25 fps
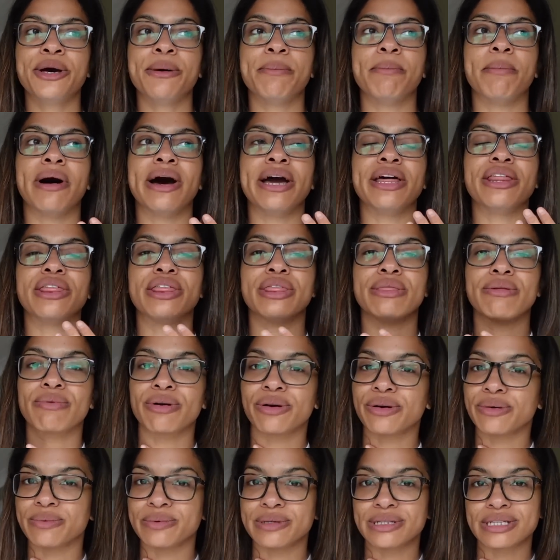my
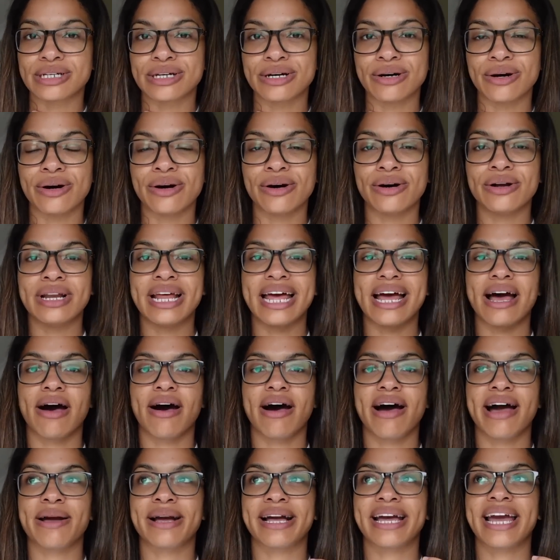throat was gone,
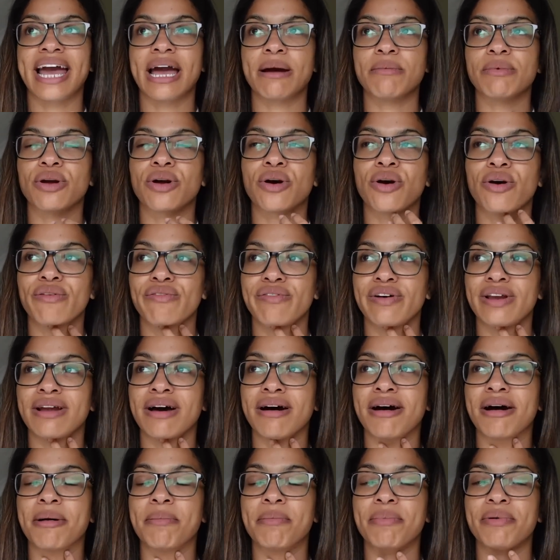I kept coughing
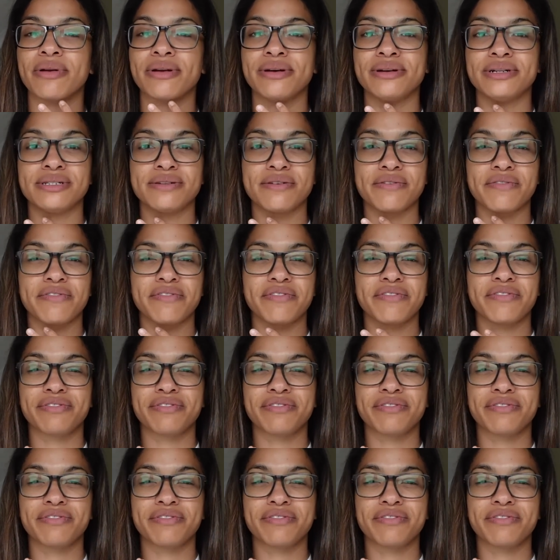up loads of